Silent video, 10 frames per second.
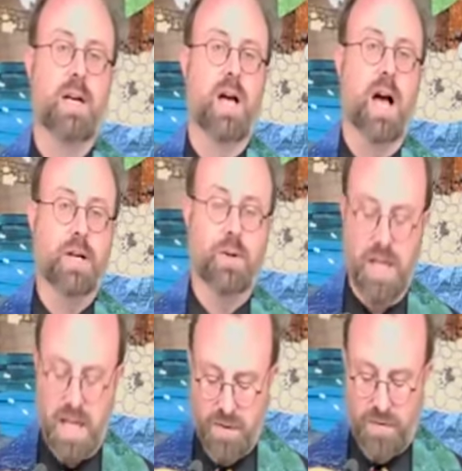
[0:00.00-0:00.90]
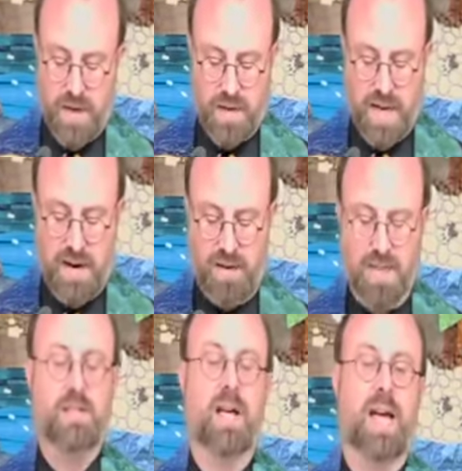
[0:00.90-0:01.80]
I could even, dare I
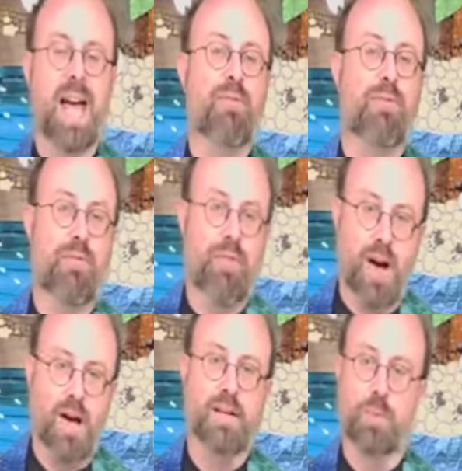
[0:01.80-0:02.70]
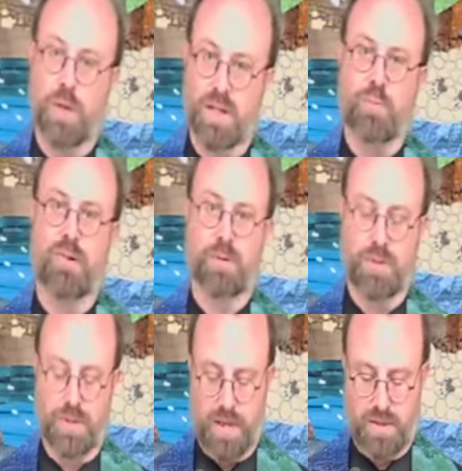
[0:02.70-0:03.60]
say, have fun with the
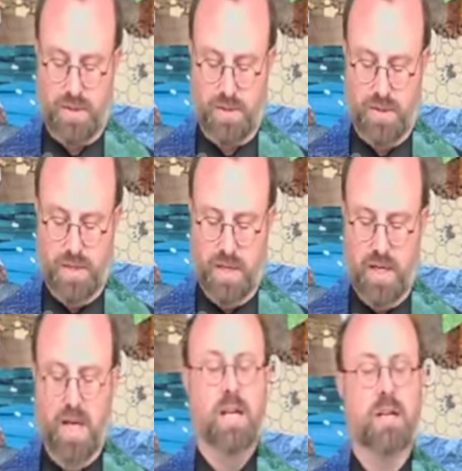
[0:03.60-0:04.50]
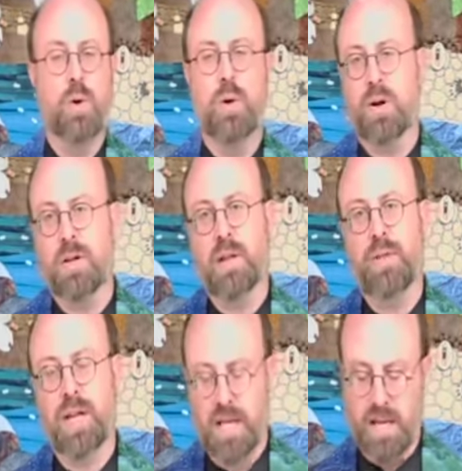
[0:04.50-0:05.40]
process. No longer
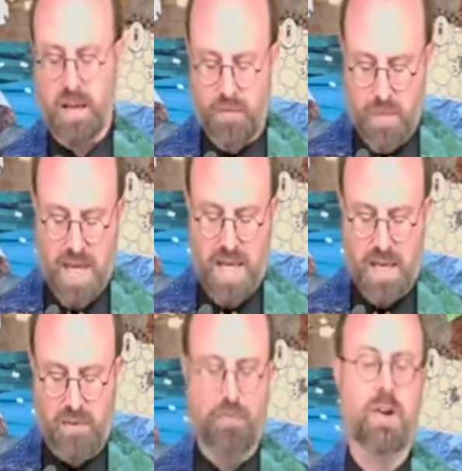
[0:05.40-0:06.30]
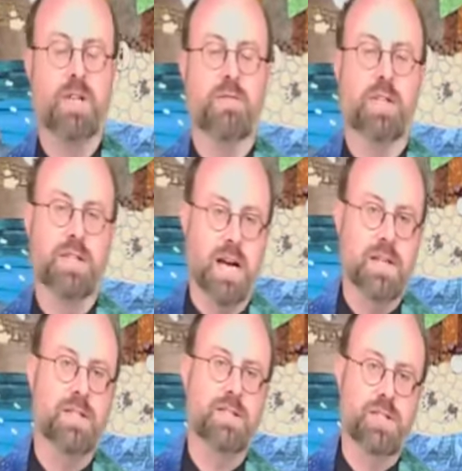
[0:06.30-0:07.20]
thinking of me in front of a
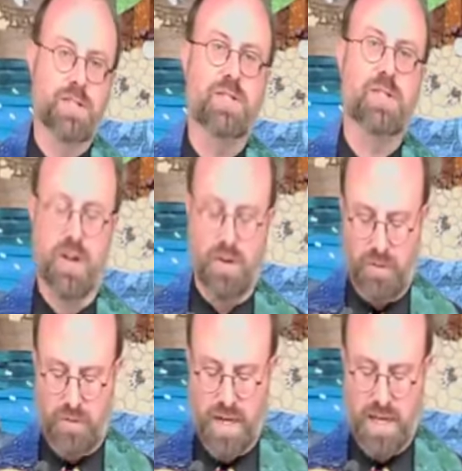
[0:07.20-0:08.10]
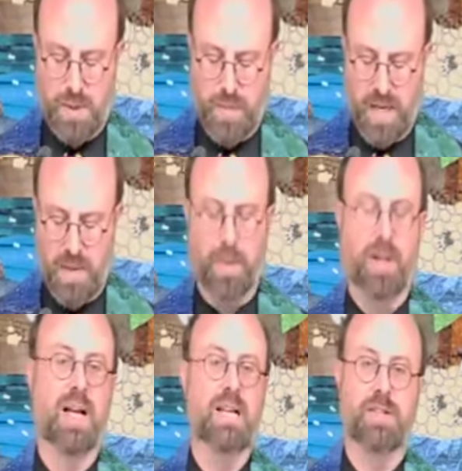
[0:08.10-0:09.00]
dozen stern-faced
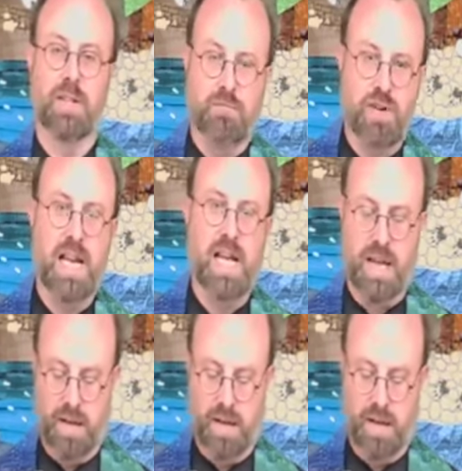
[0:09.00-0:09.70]
people as a grilling,